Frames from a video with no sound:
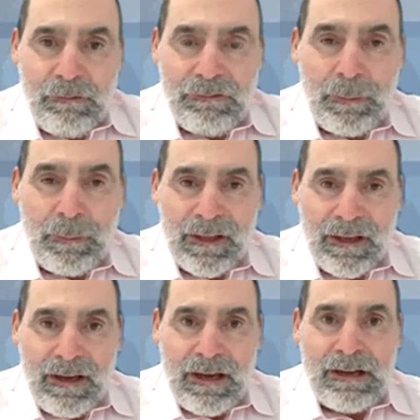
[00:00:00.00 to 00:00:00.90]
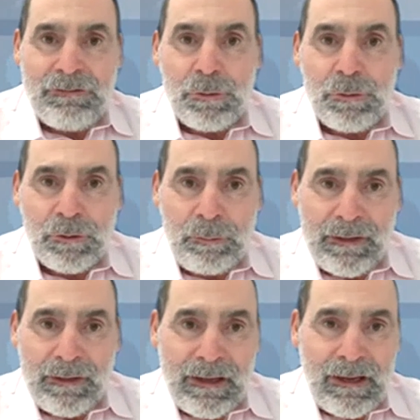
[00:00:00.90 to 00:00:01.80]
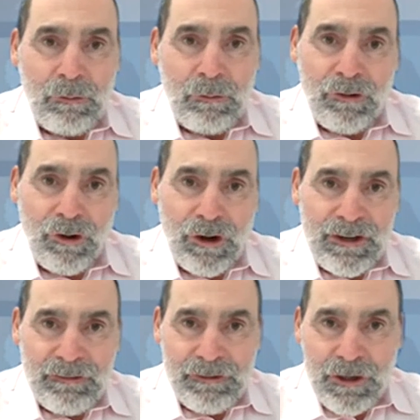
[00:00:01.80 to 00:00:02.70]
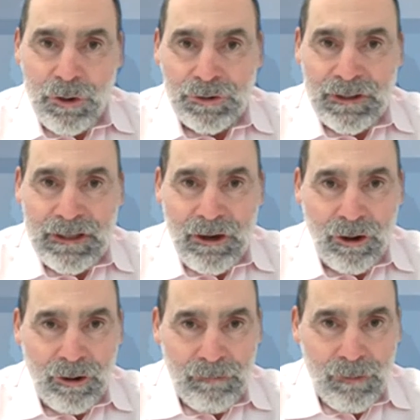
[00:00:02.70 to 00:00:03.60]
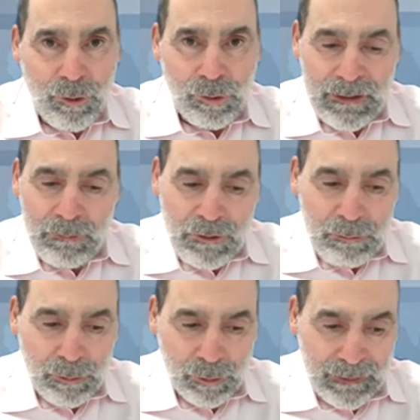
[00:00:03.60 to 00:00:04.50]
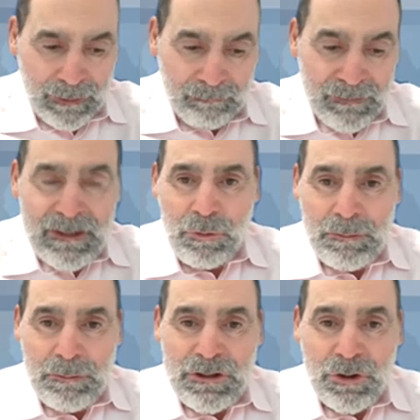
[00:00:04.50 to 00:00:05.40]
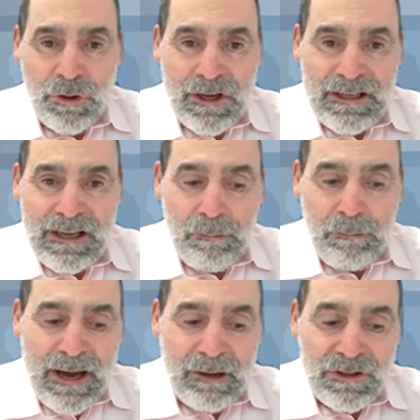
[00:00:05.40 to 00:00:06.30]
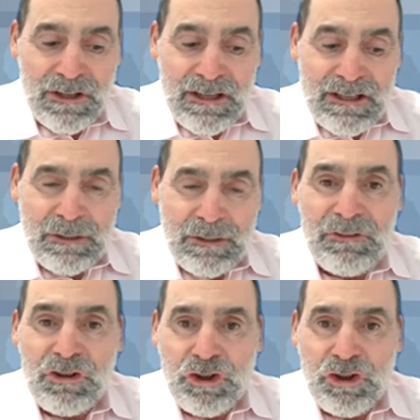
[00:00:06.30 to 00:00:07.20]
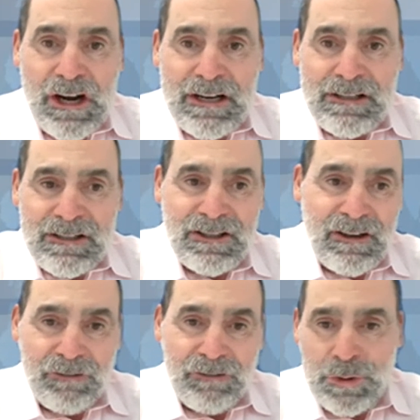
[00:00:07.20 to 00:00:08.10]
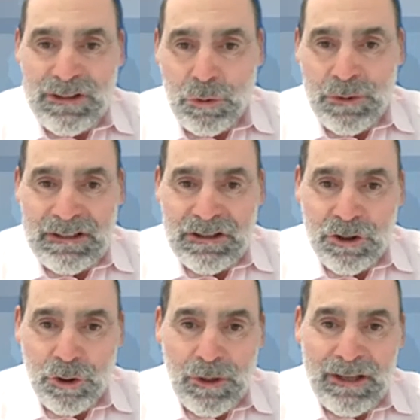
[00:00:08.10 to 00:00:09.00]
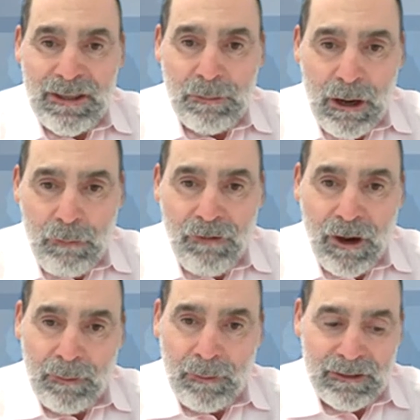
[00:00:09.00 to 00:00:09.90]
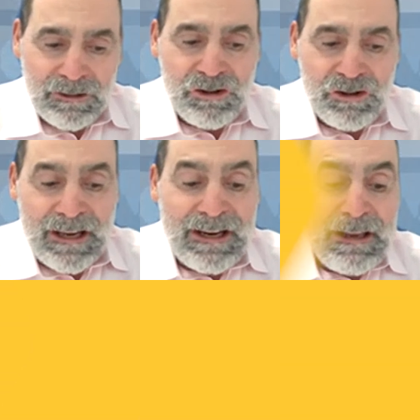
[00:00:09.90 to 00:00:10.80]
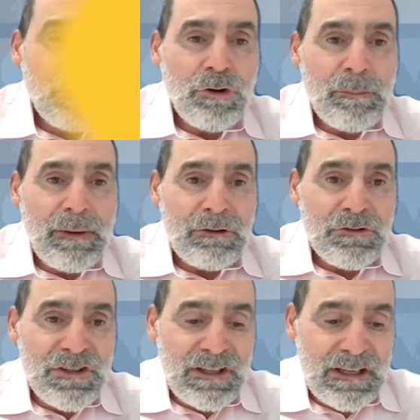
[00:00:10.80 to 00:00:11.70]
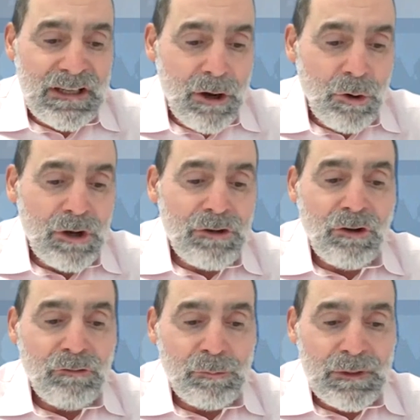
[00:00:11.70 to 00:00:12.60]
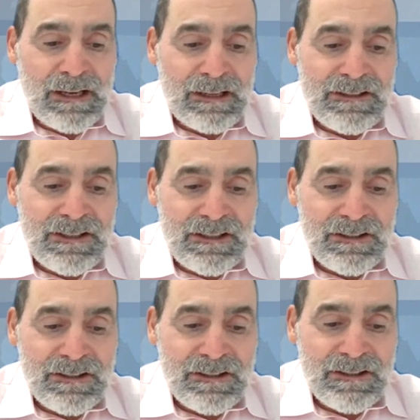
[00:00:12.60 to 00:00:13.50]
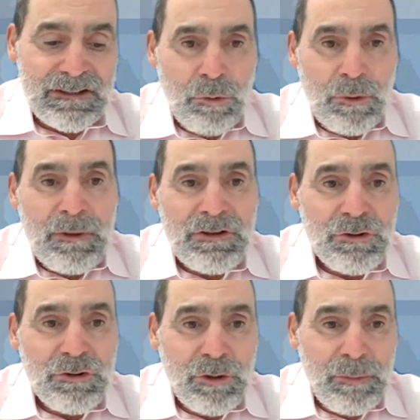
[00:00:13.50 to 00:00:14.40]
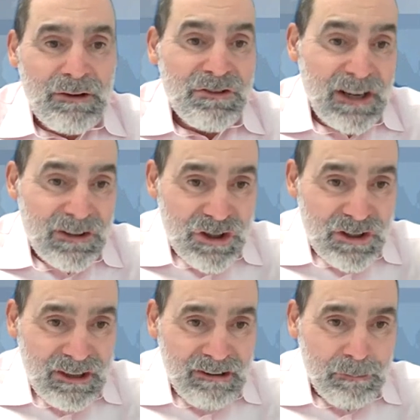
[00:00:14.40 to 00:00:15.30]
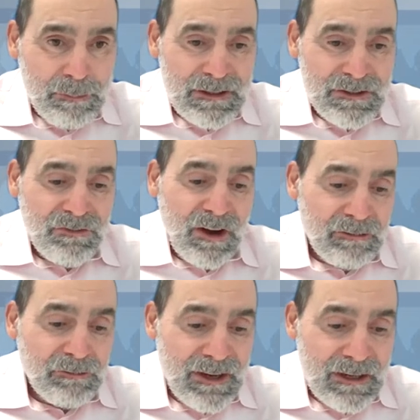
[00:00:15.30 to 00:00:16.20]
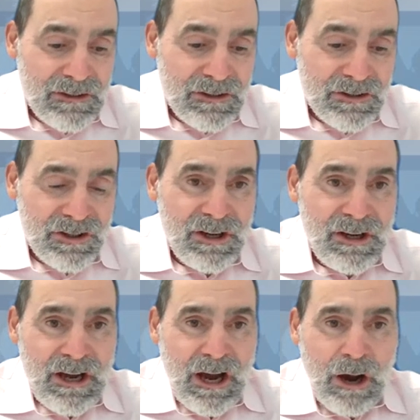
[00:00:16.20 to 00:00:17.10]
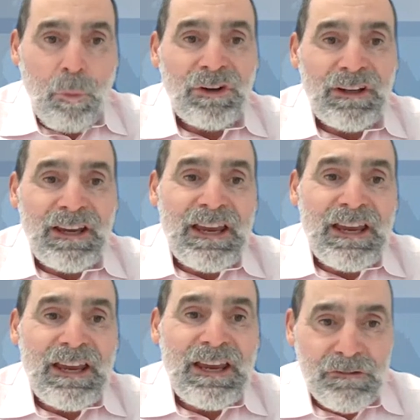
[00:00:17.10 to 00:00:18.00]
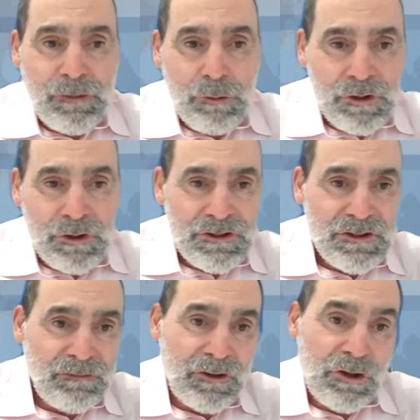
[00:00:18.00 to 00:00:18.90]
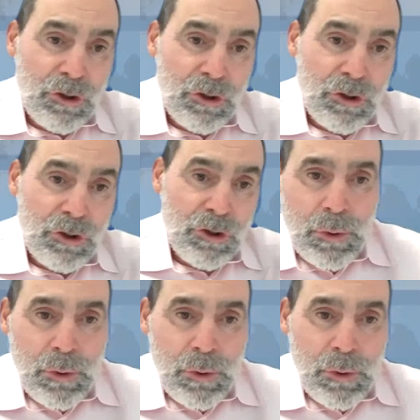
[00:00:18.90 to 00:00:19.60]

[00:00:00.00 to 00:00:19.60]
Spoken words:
Hello everybody, Andrew Bulpin here for another recording of All In with Bulpin. And we're going to be talking about some of the trends for 2022 in the biopharma industry. When we talk about CDMO and novel modalities, we must talk about cell and gene therapies, viral vectors. What are key areas of focus for you in